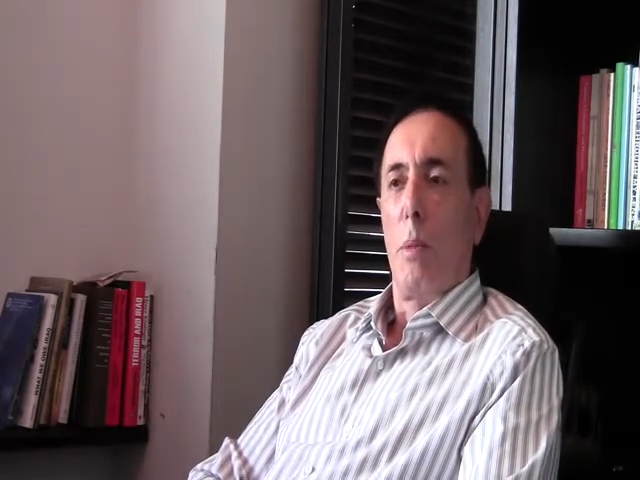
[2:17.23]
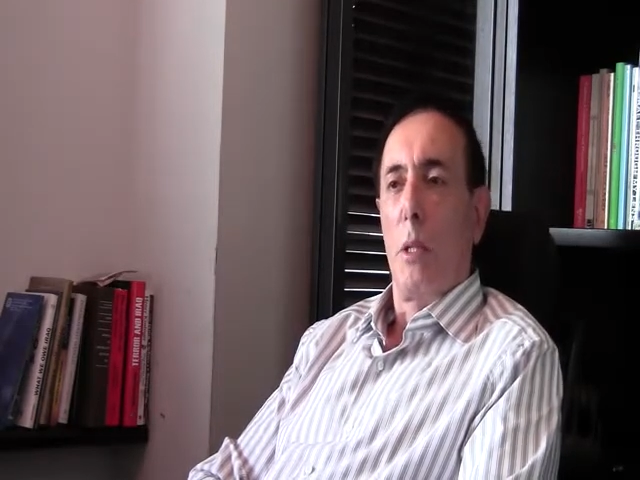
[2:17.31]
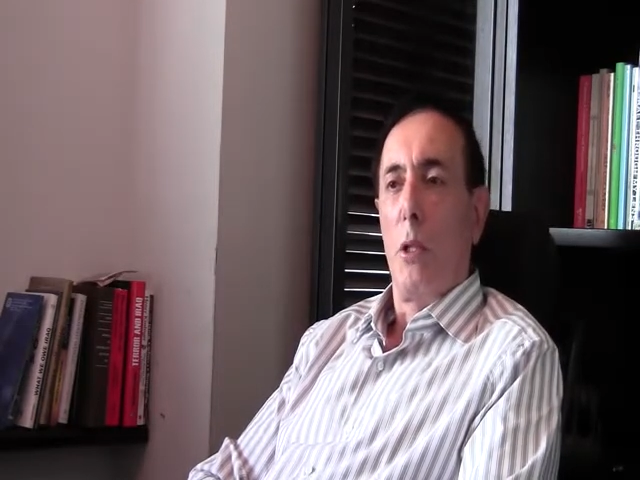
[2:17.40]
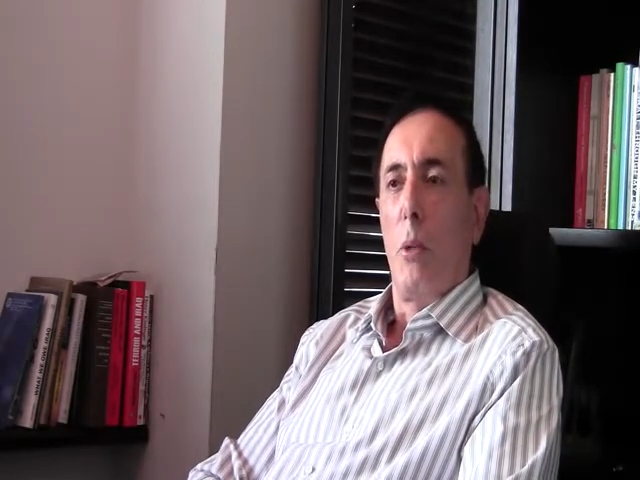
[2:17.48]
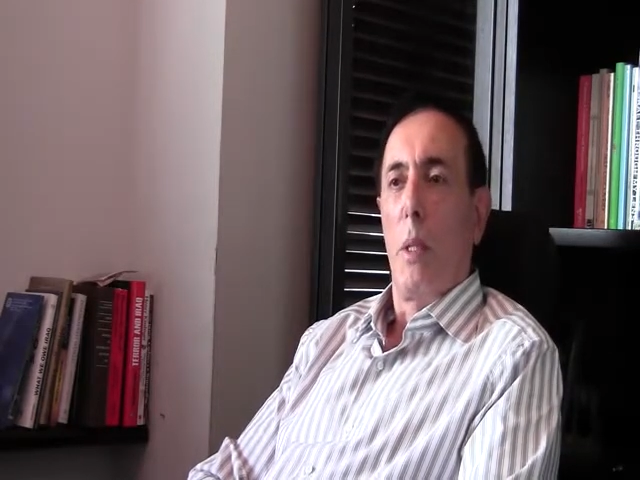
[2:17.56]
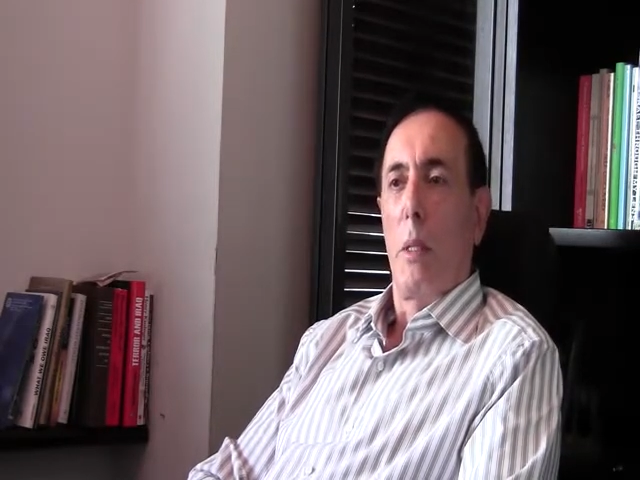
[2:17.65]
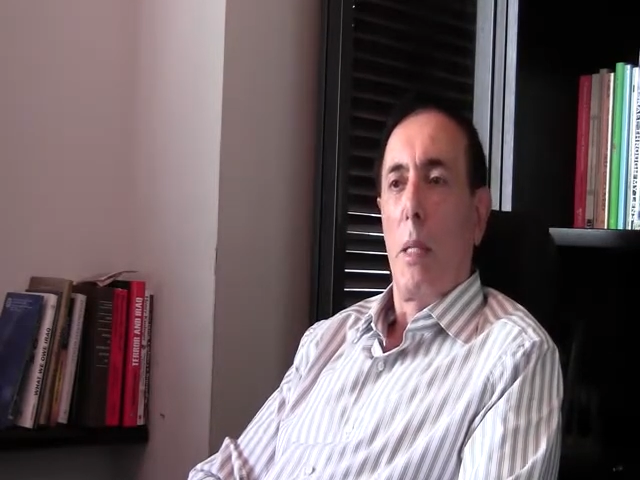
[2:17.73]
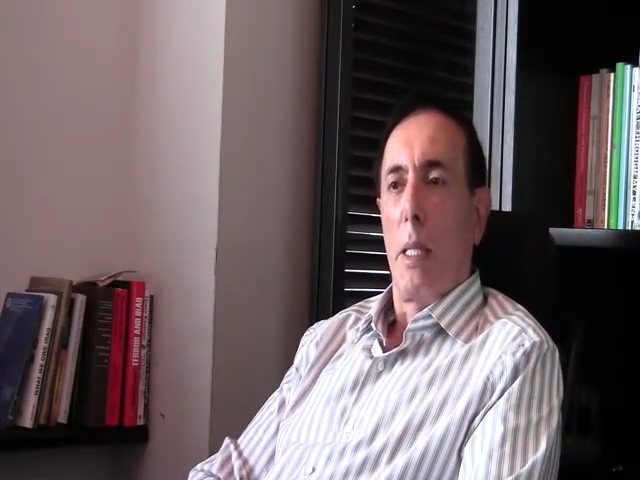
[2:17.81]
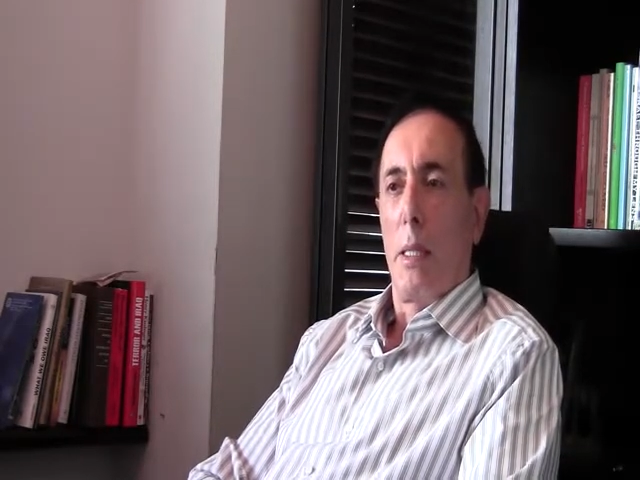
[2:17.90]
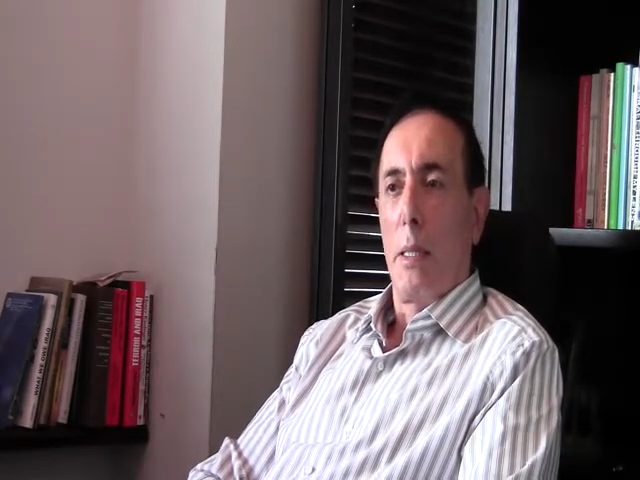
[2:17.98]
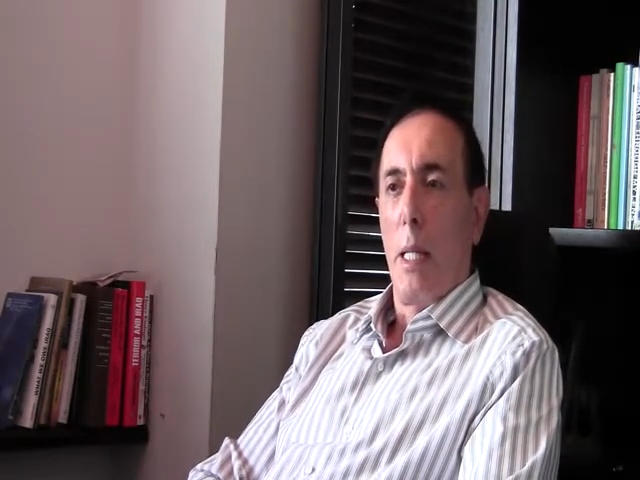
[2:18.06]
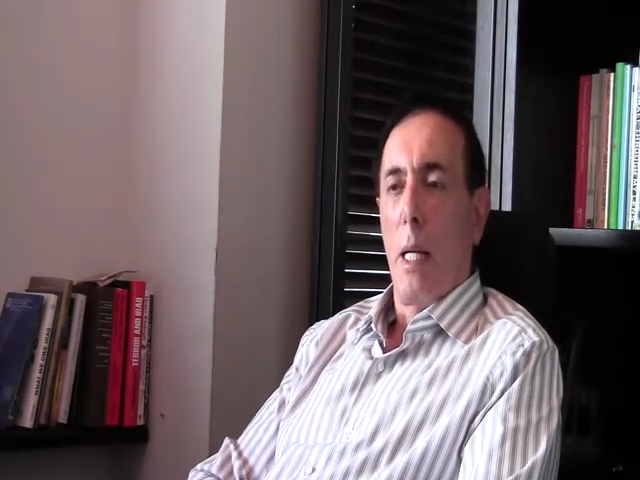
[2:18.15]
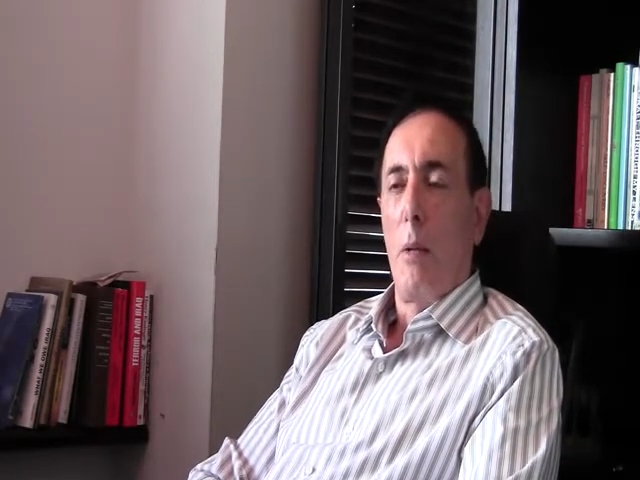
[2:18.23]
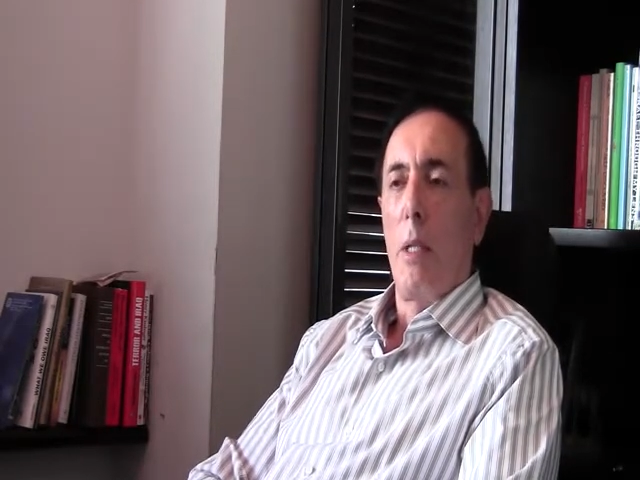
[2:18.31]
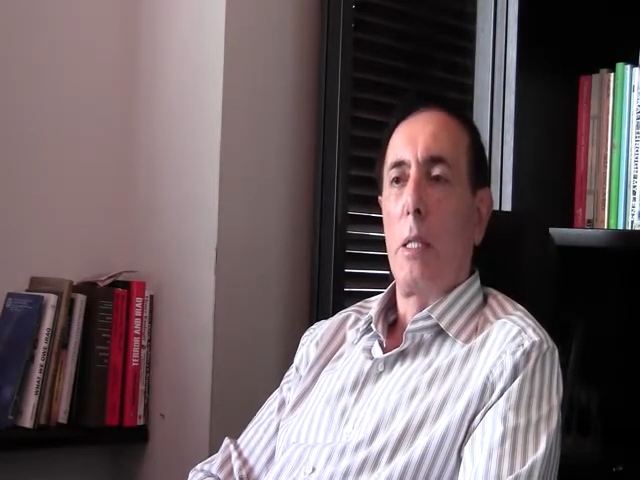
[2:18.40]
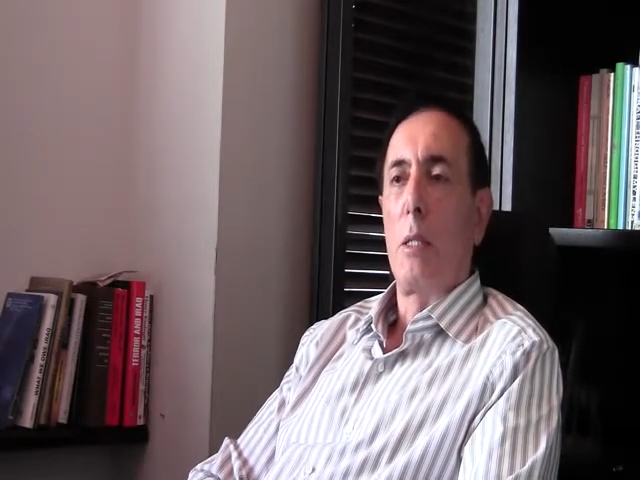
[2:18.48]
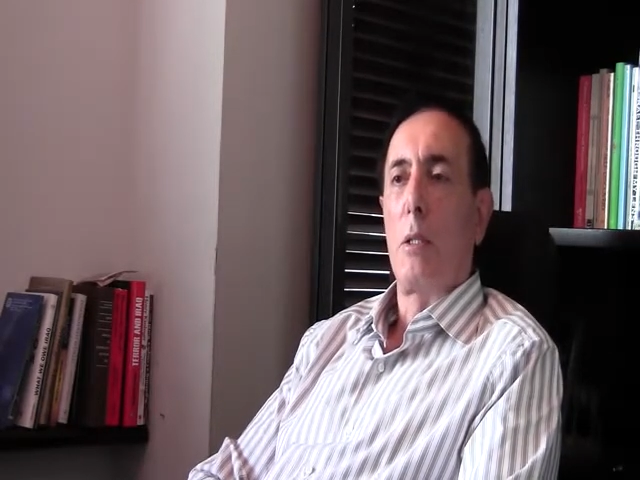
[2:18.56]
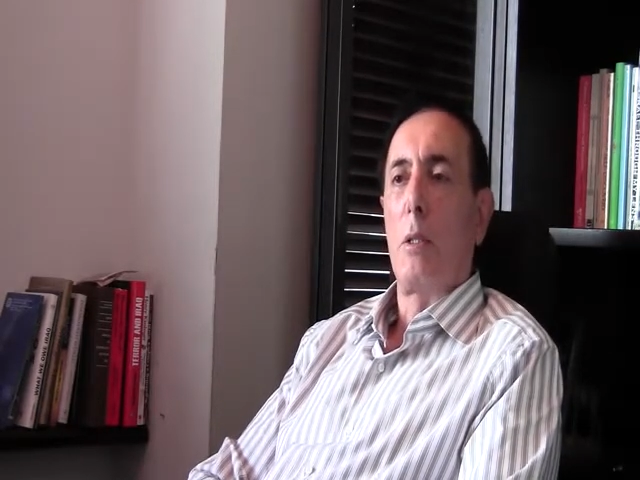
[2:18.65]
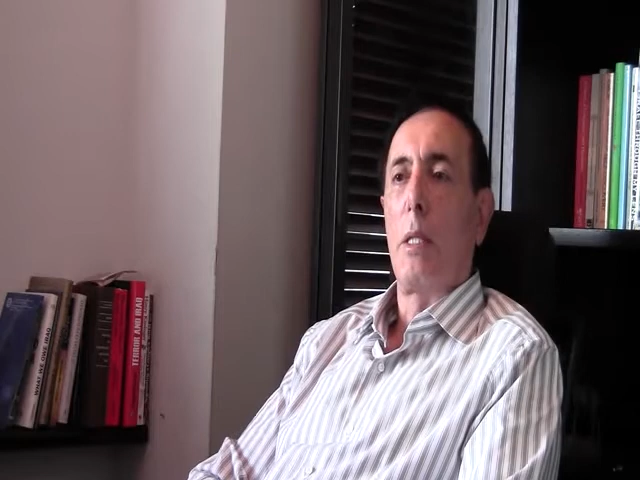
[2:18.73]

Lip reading: to be doing right now is